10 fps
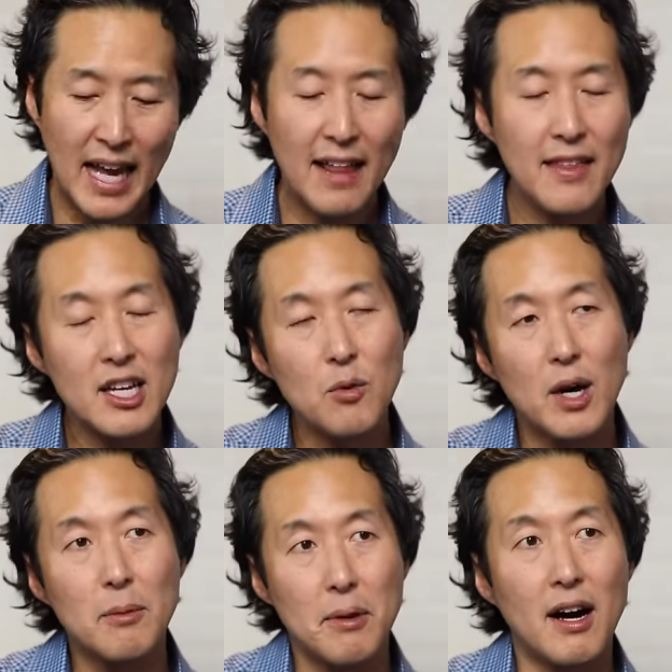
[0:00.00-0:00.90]
And then you
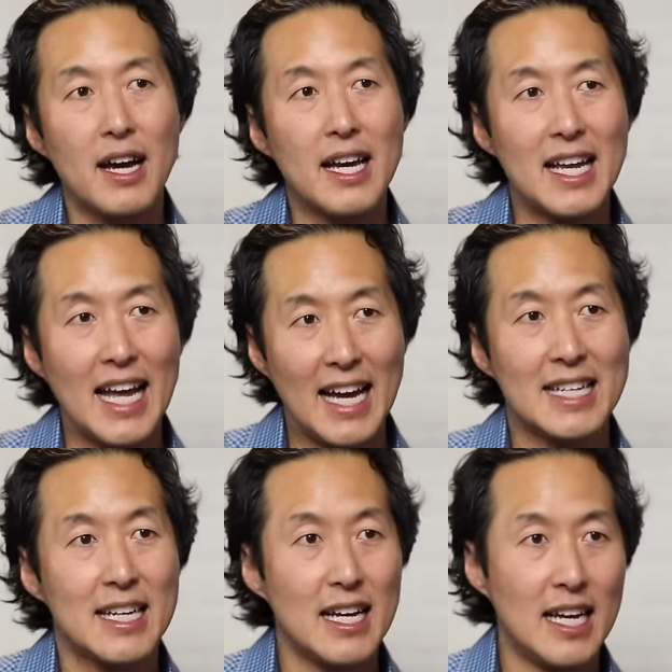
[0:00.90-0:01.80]
want to apply an
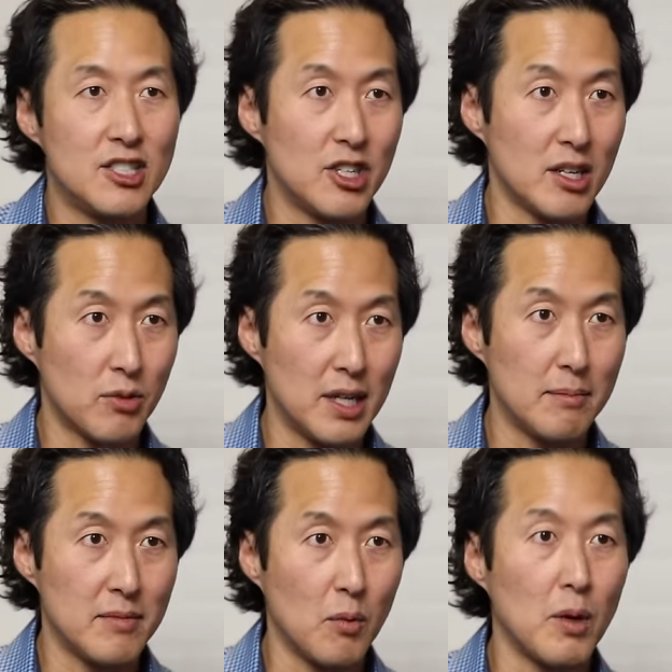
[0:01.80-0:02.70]
anti-aging
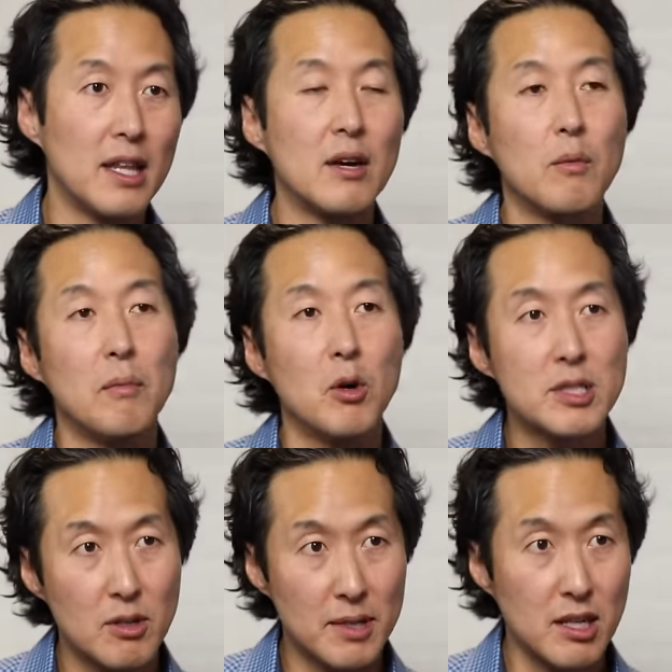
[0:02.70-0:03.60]
cream. The one that
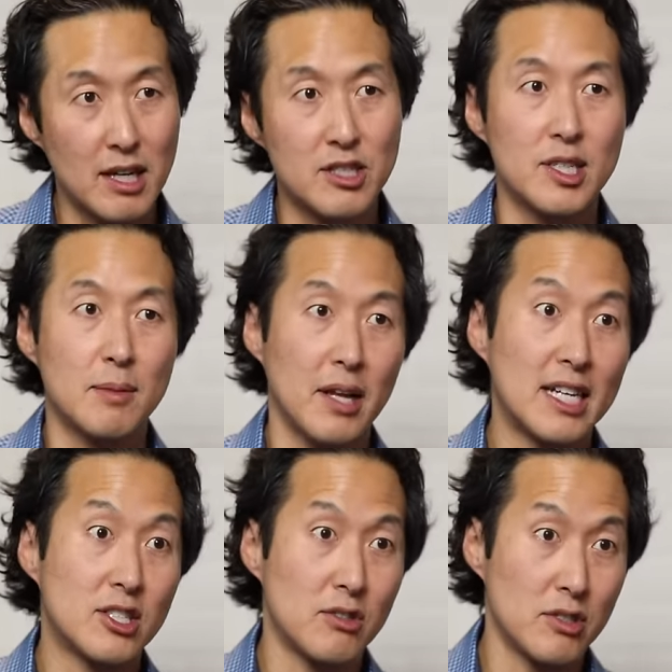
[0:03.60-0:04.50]
most dermatologists and
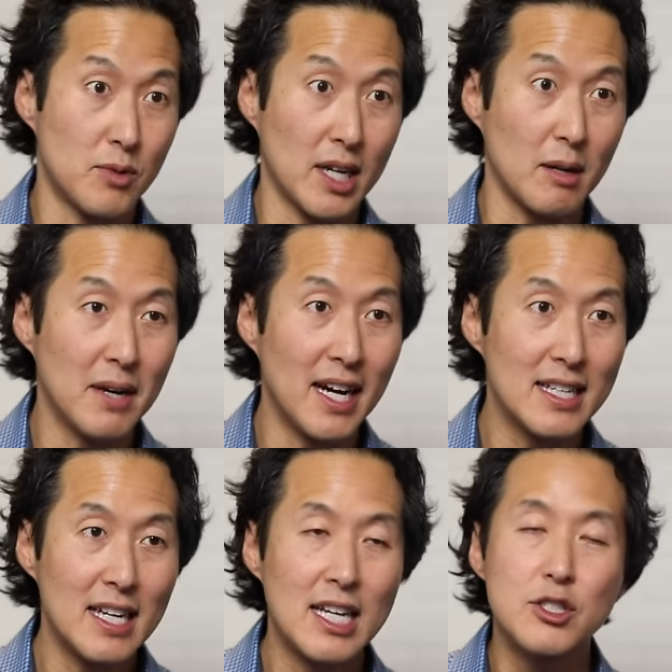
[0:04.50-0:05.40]
plastic surgeons
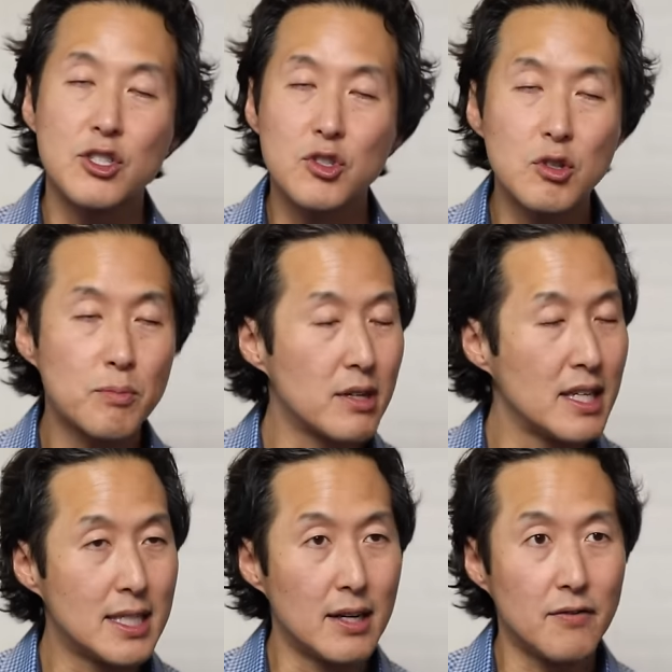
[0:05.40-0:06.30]
recommend, super
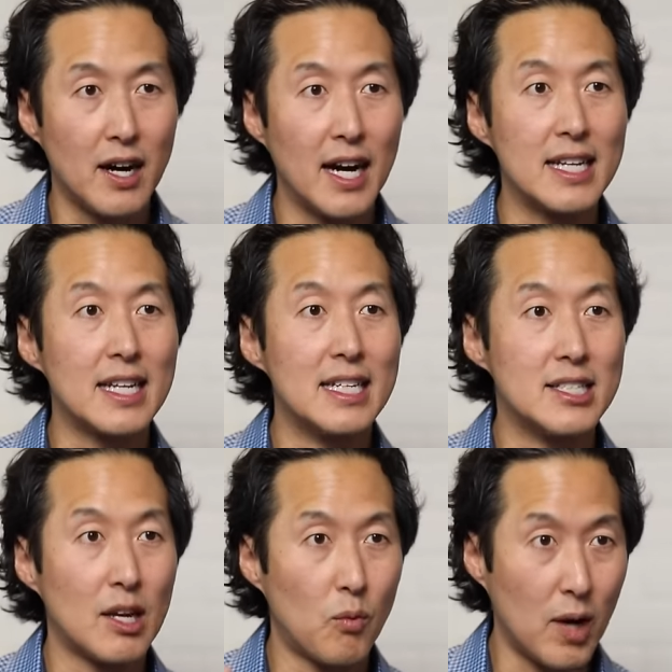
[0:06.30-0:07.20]
easy to find,
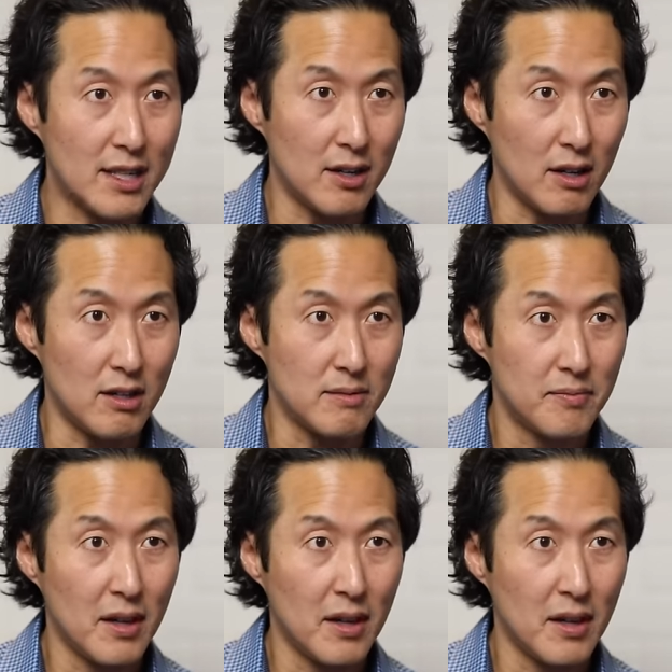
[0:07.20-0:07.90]
is a retinol.